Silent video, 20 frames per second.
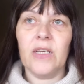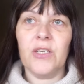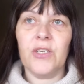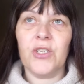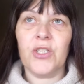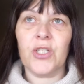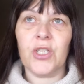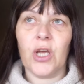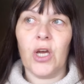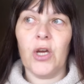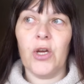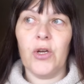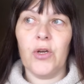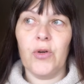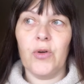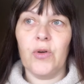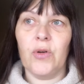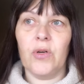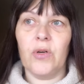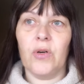
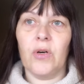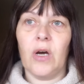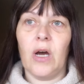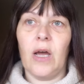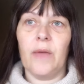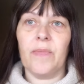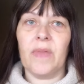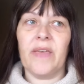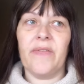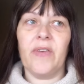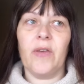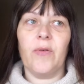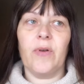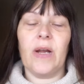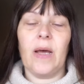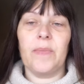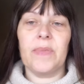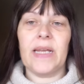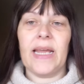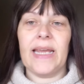So I'm giving you an
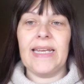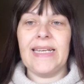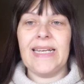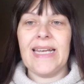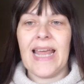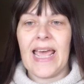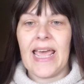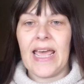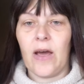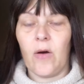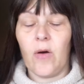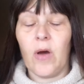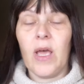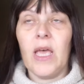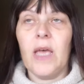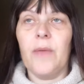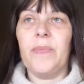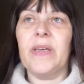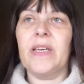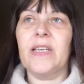update now
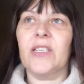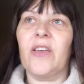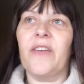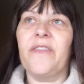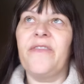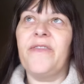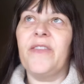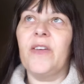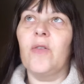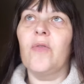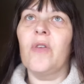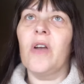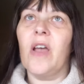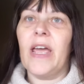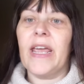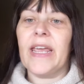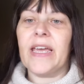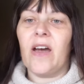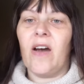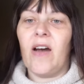because I feel
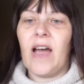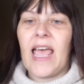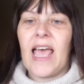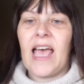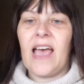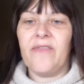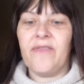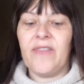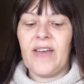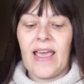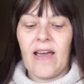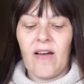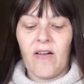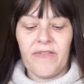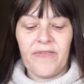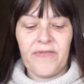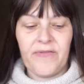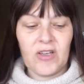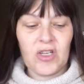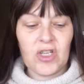like I have now
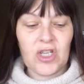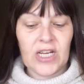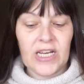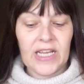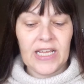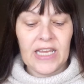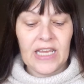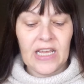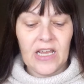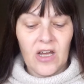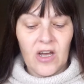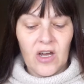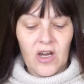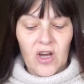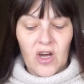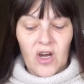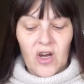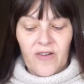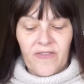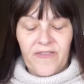officially
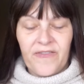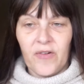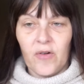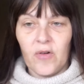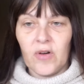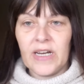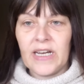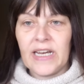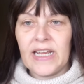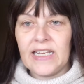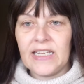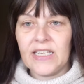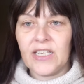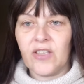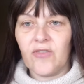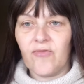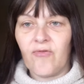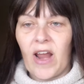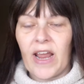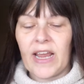fallen into
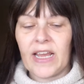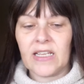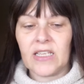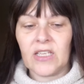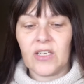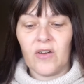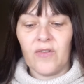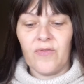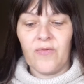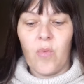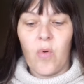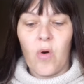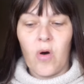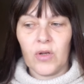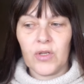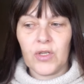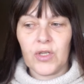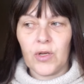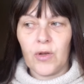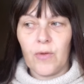the ranks of
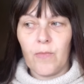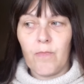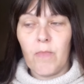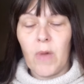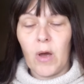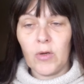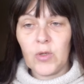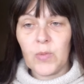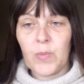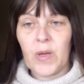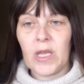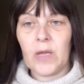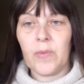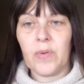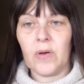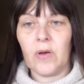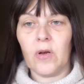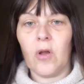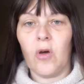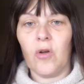what most
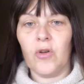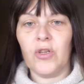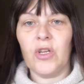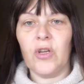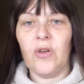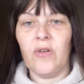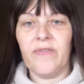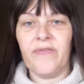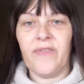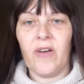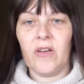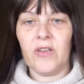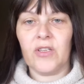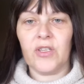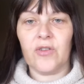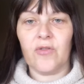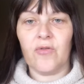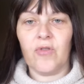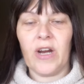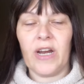people on
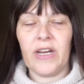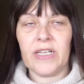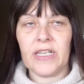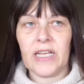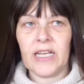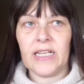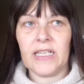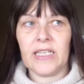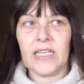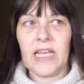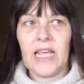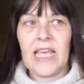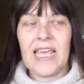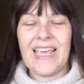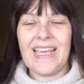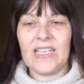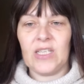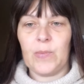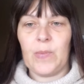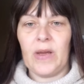universal credit
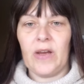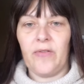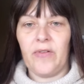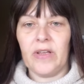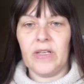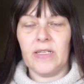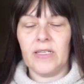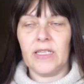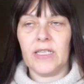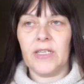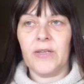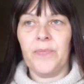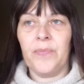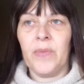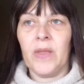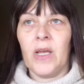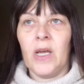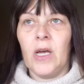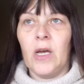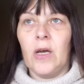experience.
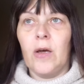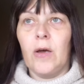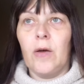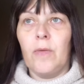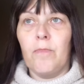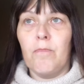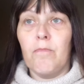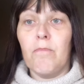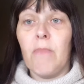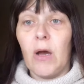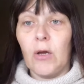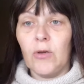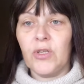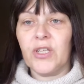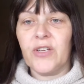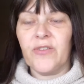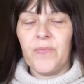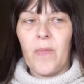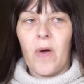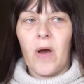
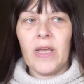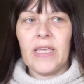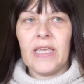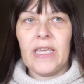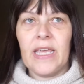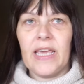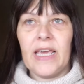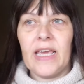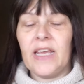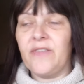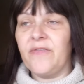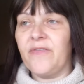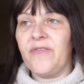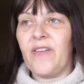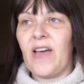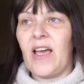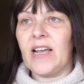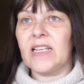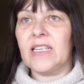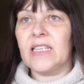Most of my year, in
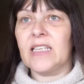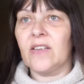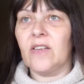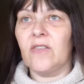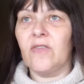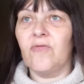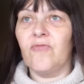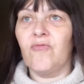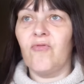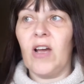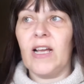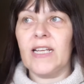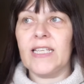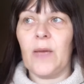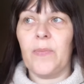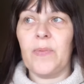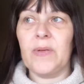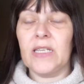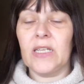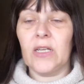fact, right
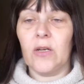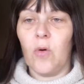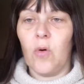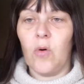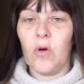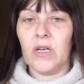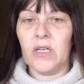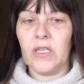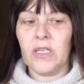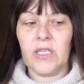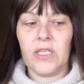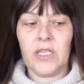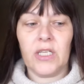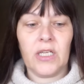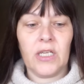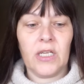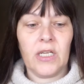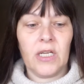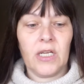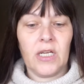up until August,